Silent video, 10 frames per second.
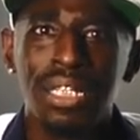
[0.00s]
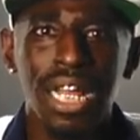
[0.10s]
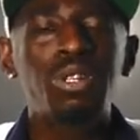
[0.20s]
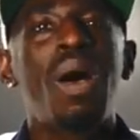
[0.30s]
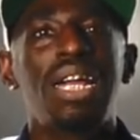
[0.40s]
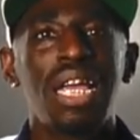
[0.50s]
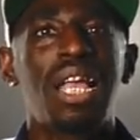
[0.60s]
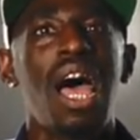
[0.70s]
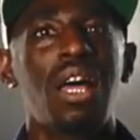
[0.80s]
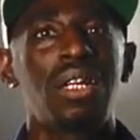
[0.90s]
That's why they
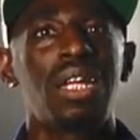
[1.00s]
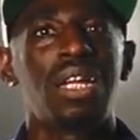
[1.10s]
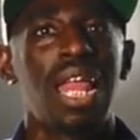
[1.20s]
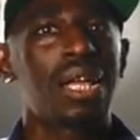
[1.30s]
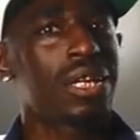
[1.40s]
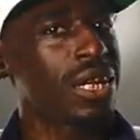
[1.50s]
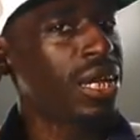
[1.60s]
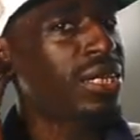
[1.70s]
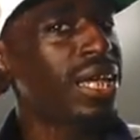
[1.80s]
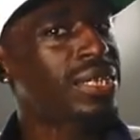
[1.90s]
call, like
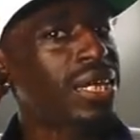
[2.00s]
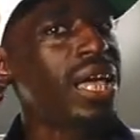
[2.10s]
hit that